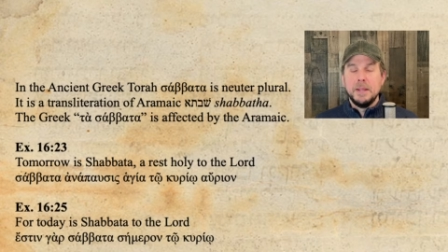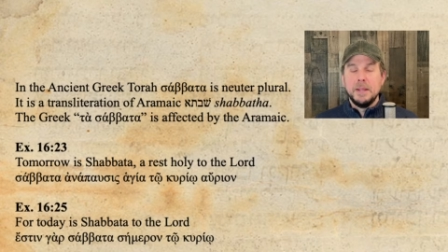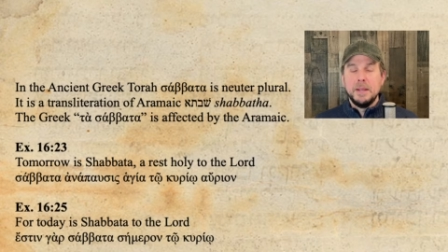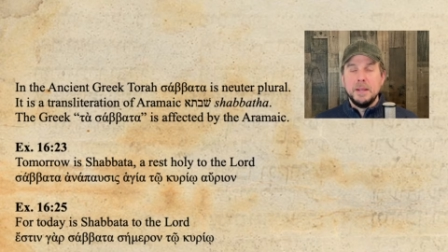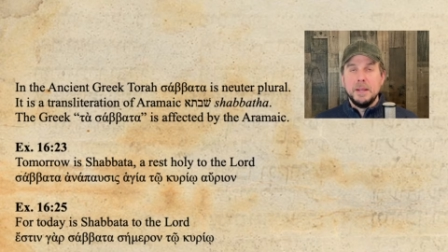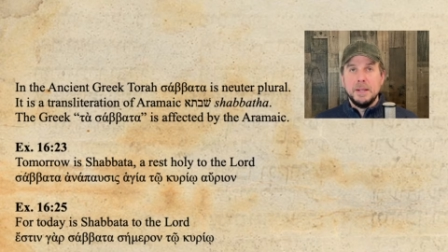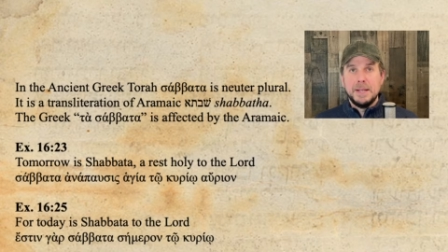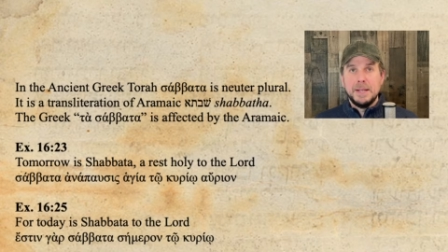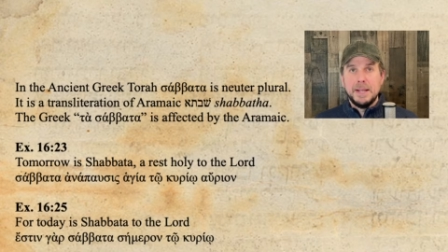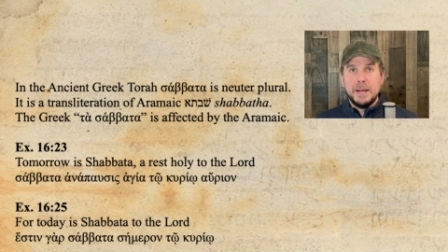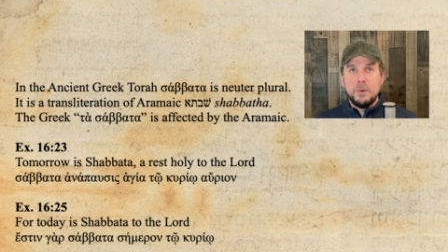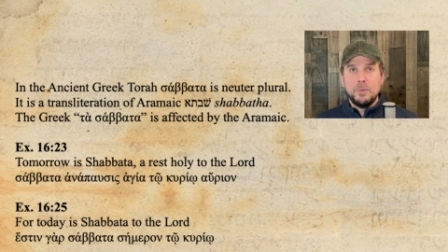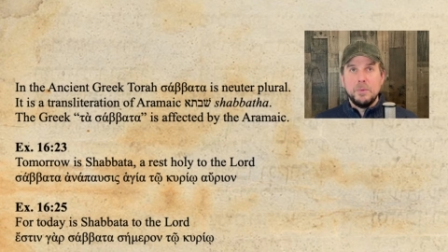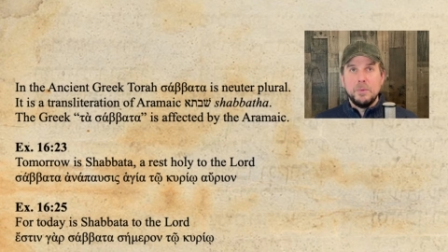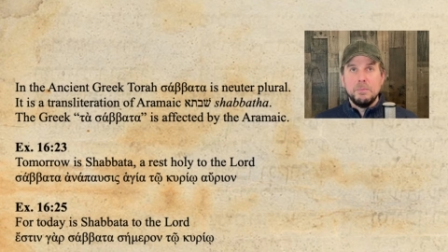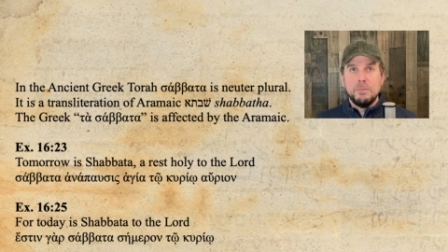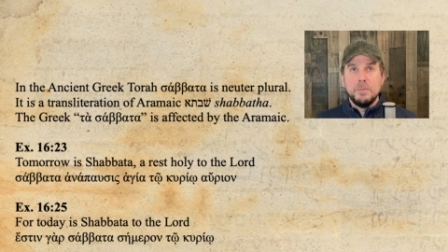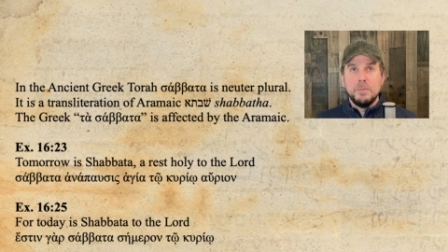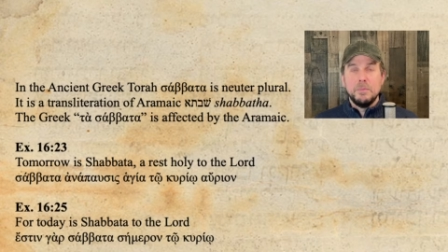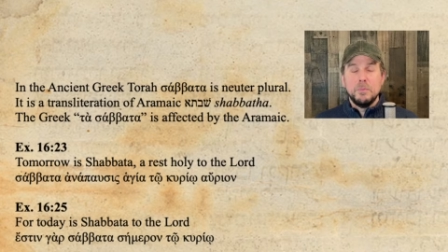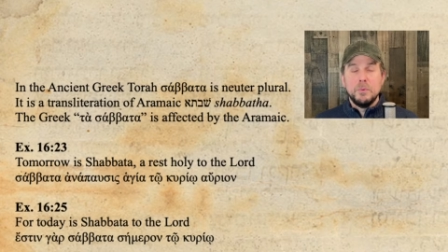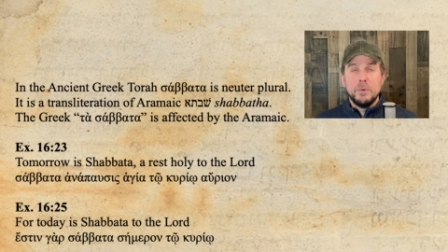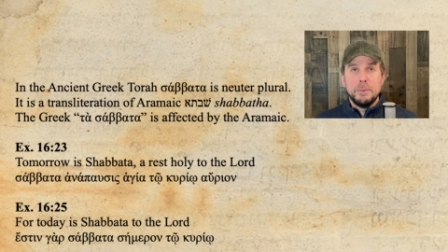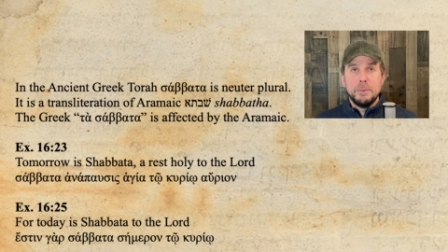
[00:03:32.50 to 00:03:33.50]
Now,
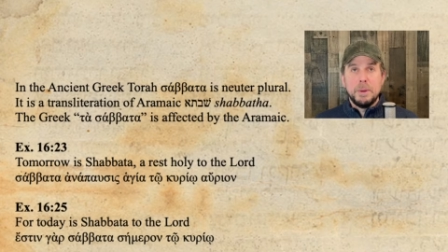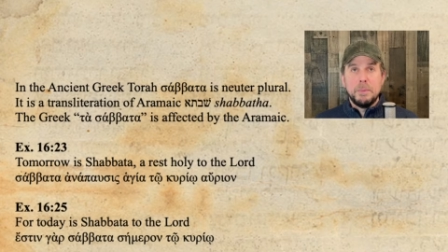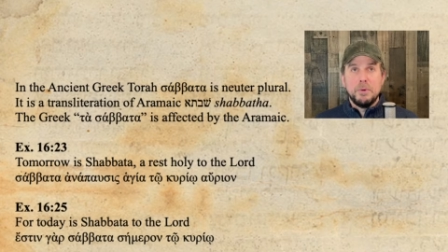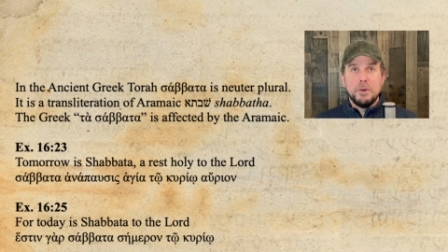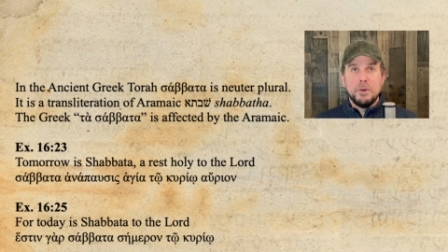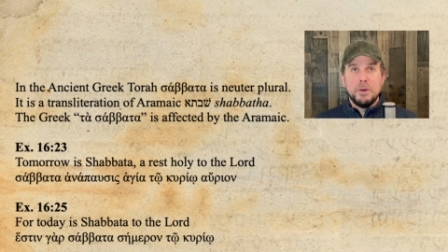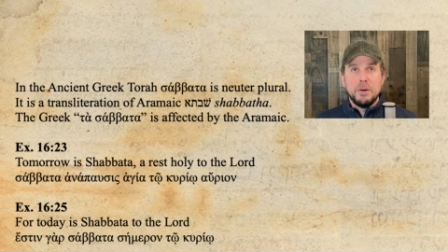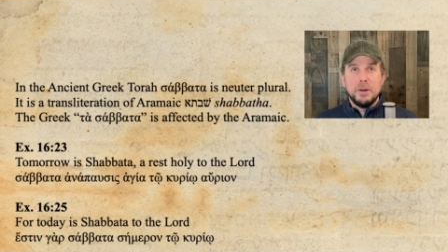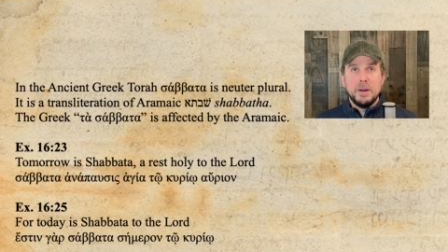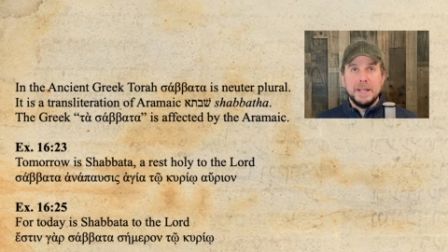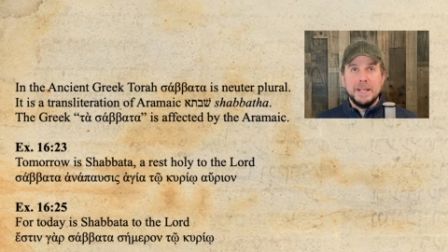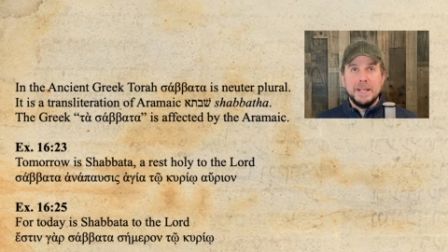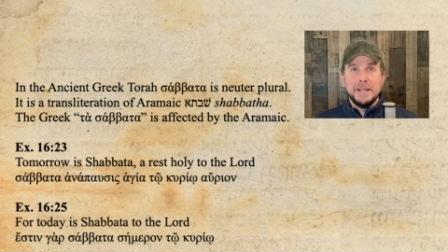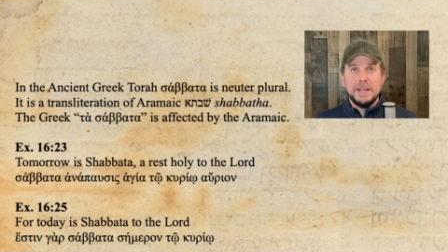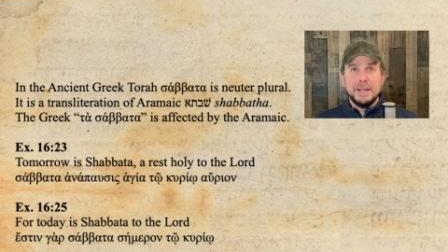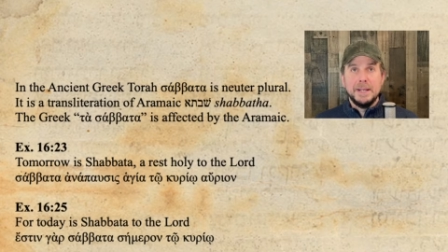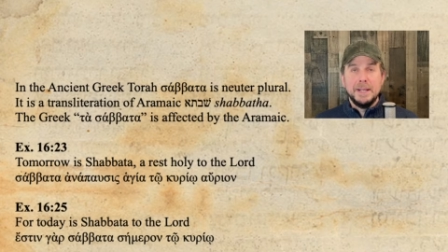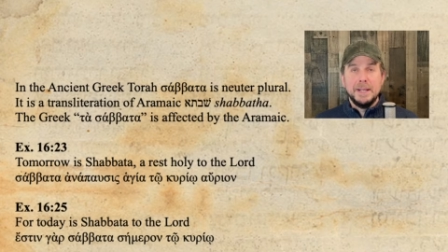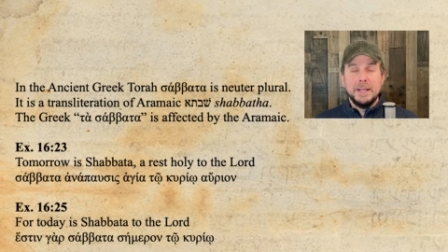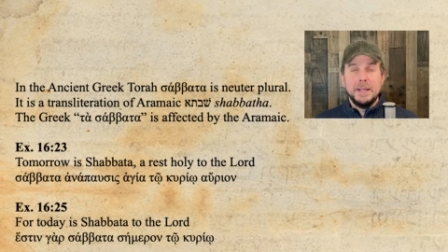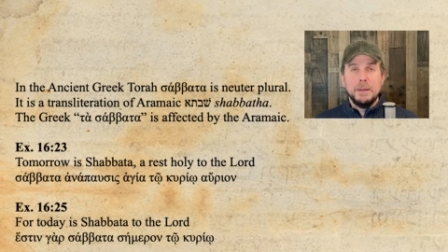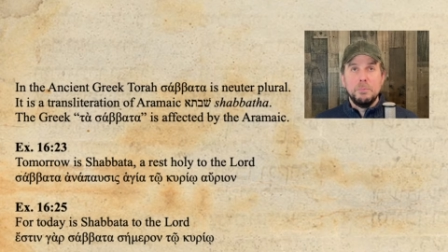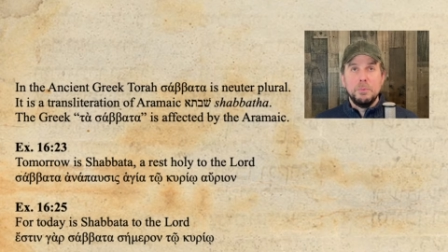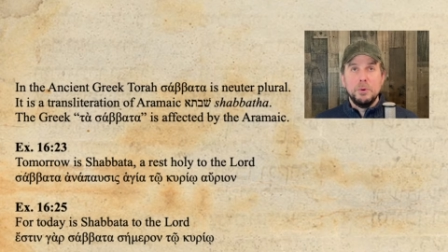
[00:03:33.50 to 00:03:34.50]
remember, in
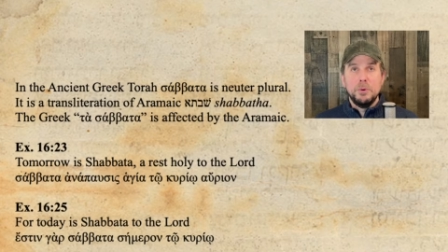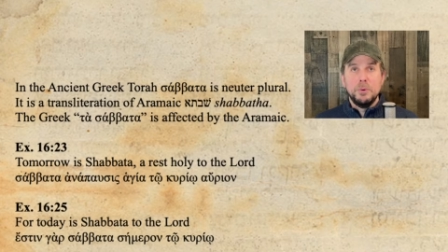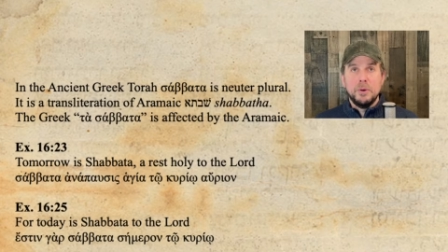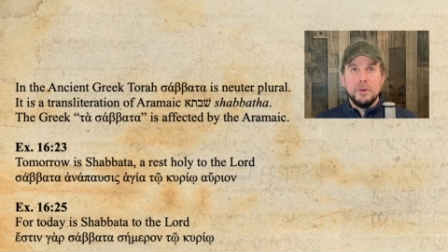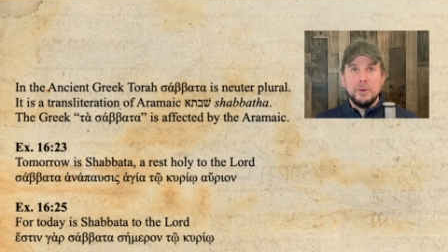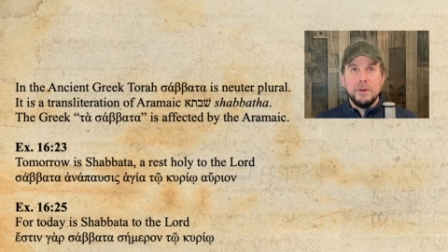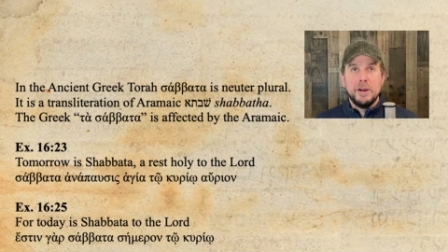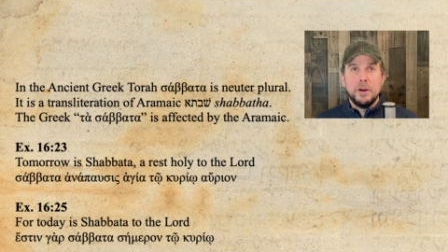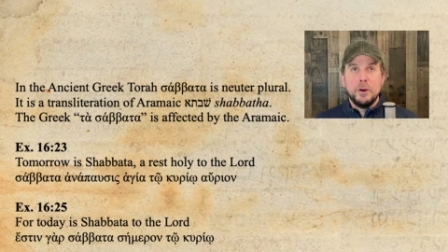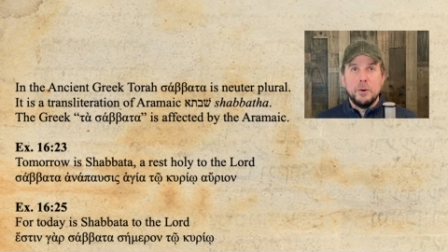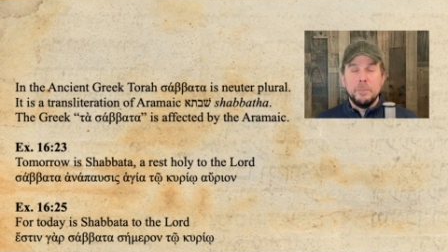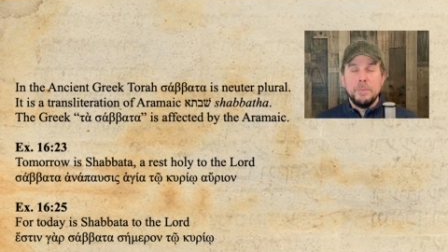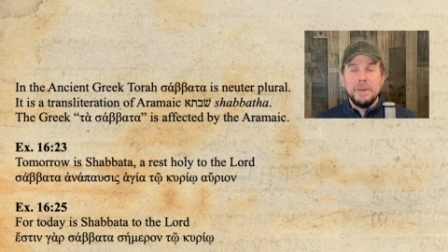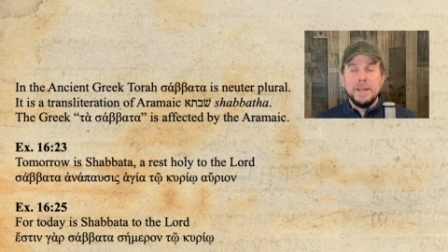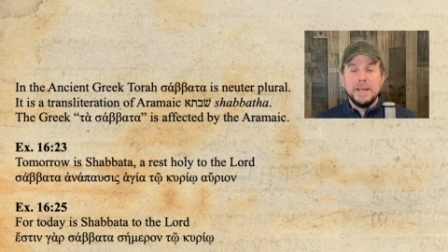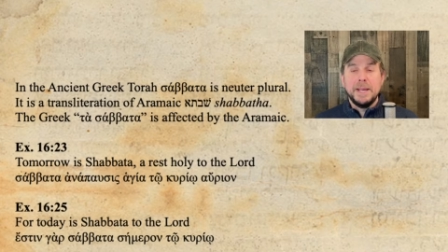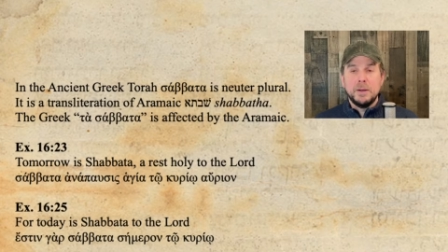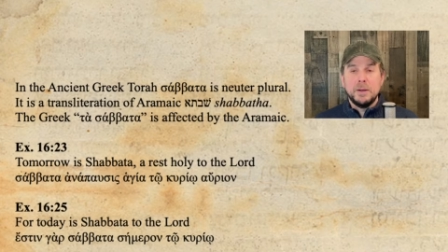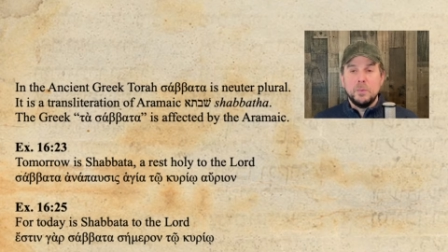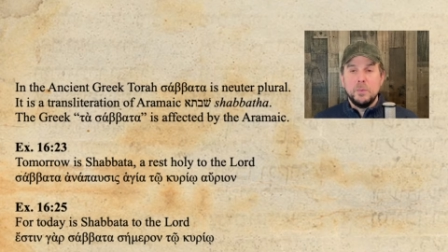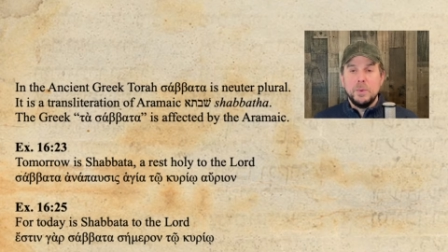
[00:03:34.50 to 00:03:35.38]
Hebrew or Aramaic,